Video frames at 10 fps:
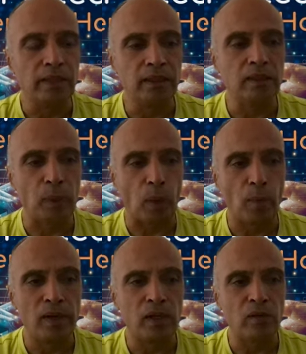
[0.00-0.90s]
think the
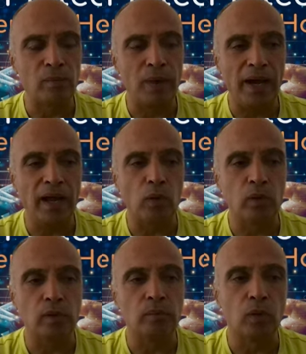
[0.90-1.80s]
probability of a bad
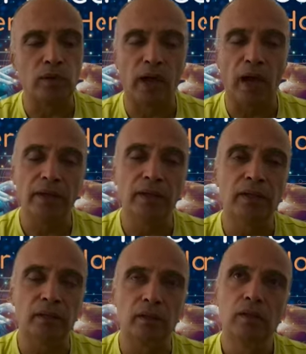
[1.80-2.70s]
outcome was
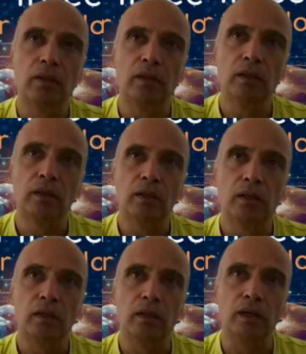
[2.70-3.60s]
higher
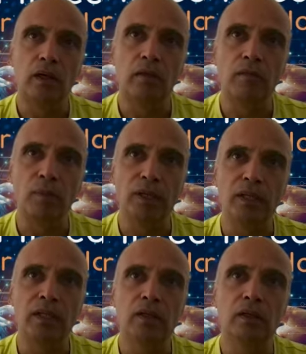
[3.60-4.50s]
for
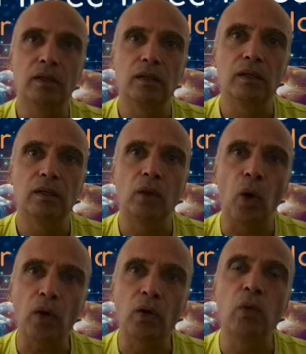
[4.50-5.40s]
me
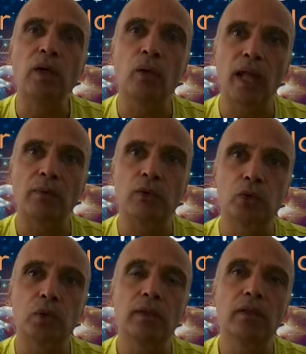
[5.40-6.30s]
not doing what I was
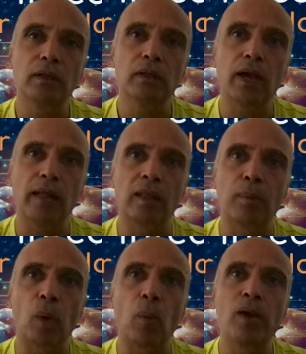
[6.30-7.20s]
doing. And the
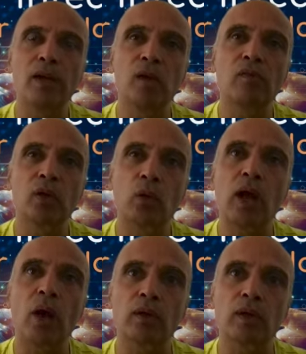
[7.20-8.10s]
probability of a good
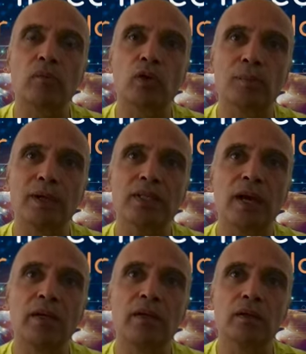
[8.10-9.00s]
outcome was much
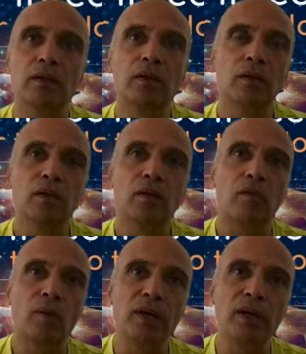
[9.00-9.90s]
higher
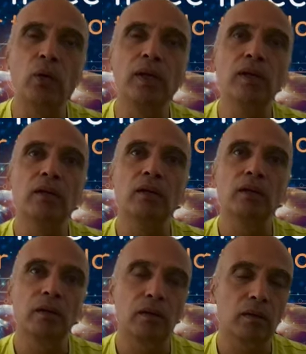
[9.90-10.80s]
for me doing,
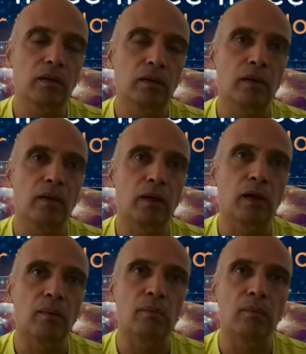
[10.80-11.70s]

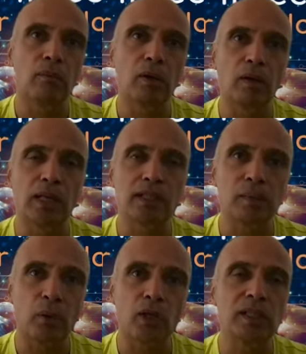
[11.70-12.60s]
let's say,
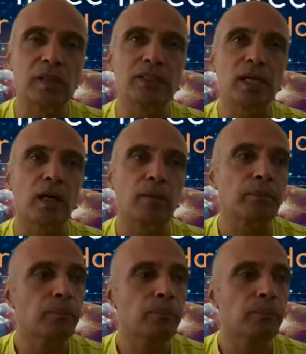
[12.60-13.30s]
PolicyBazaar.